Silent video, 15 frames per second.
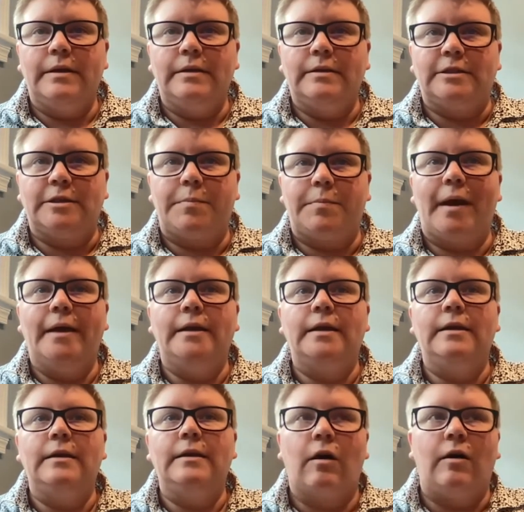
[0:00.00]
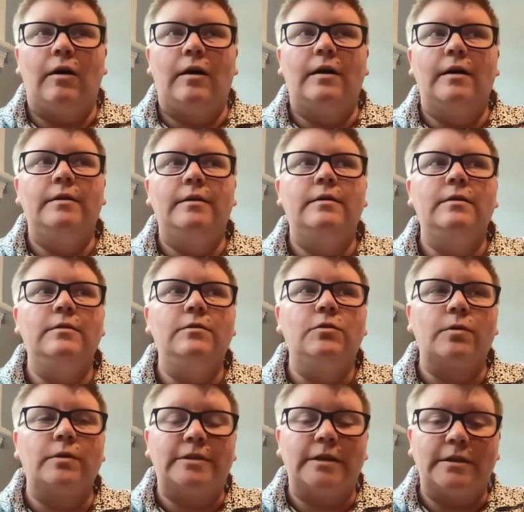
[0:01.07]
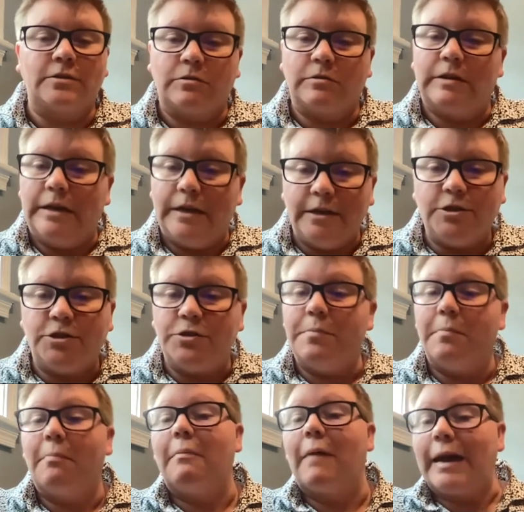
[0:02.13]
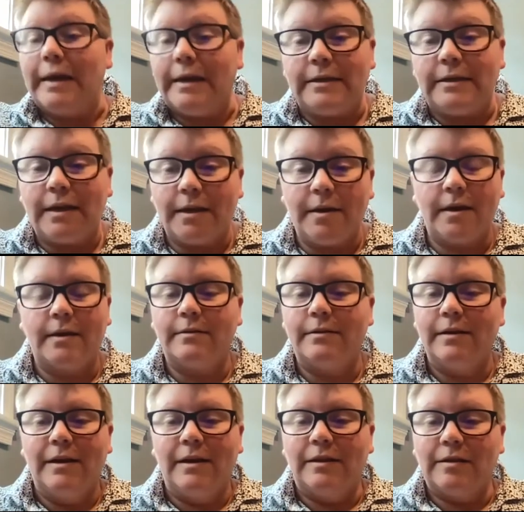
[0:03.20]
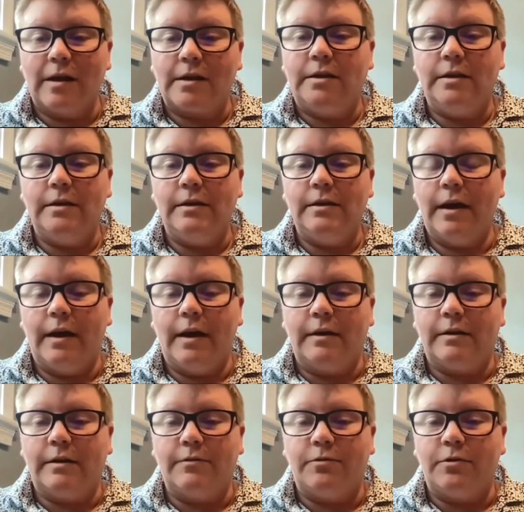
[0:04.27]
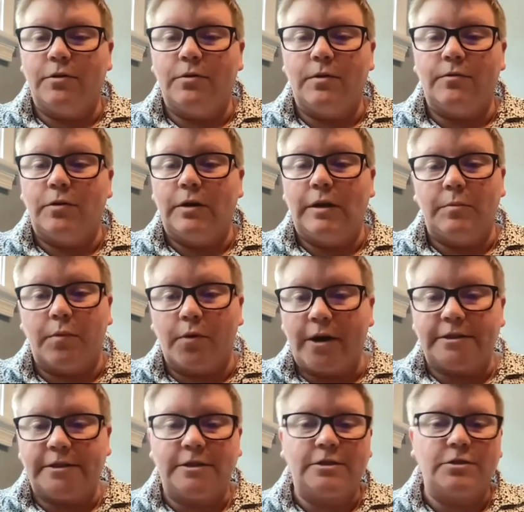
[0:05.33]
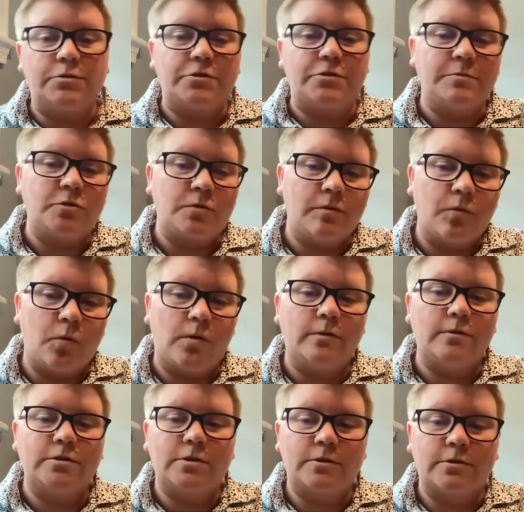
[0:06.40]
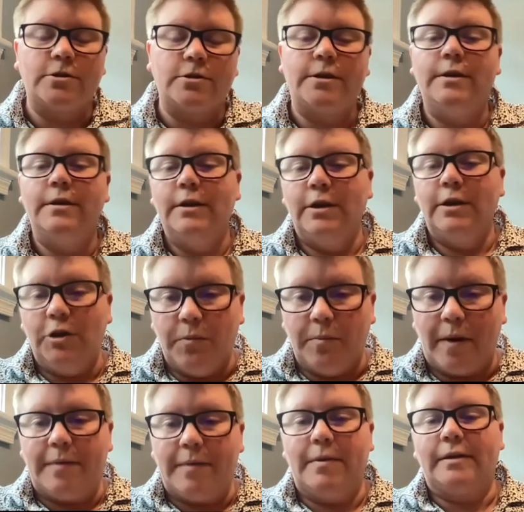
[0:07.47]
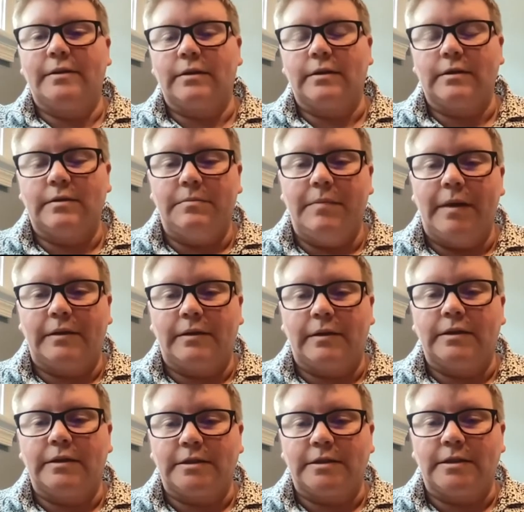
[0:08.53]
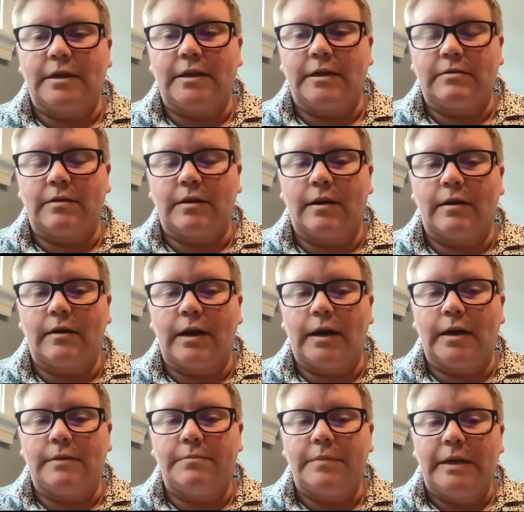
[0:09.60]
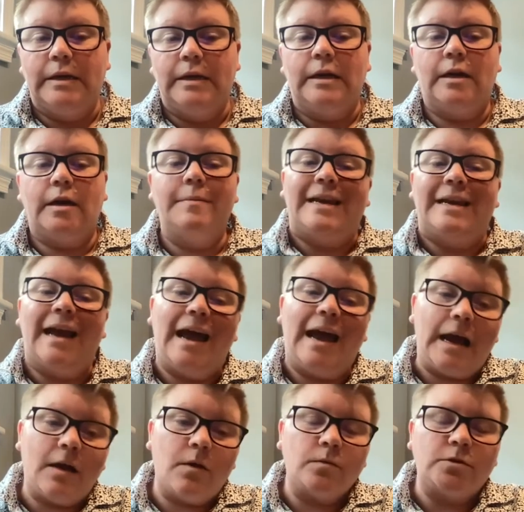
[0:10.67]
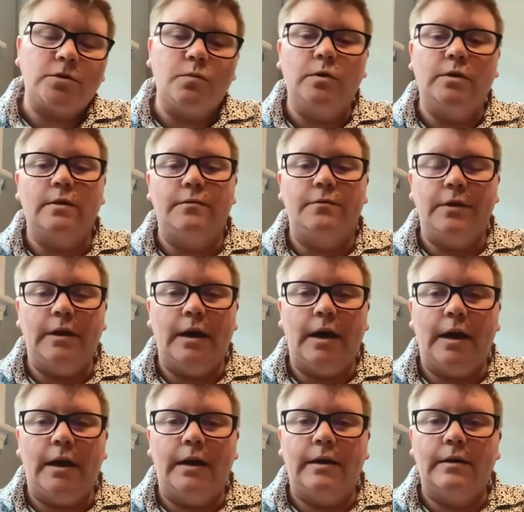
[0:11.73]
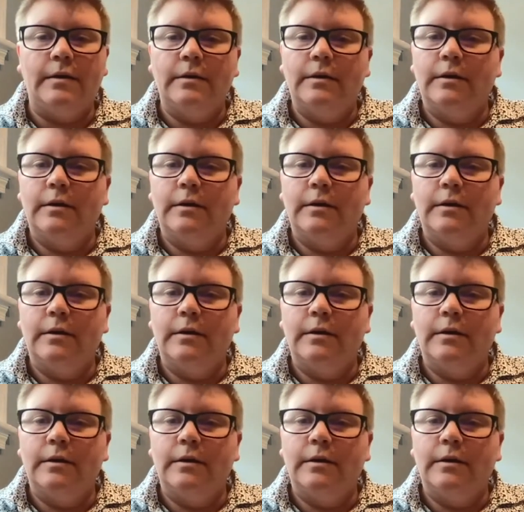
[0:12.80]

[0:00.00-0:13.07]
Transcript: Depending on your dental needs, you might get lucky, and if you need braces or some sort of oral surgery, you might make the list to get there. Coming out with the VA,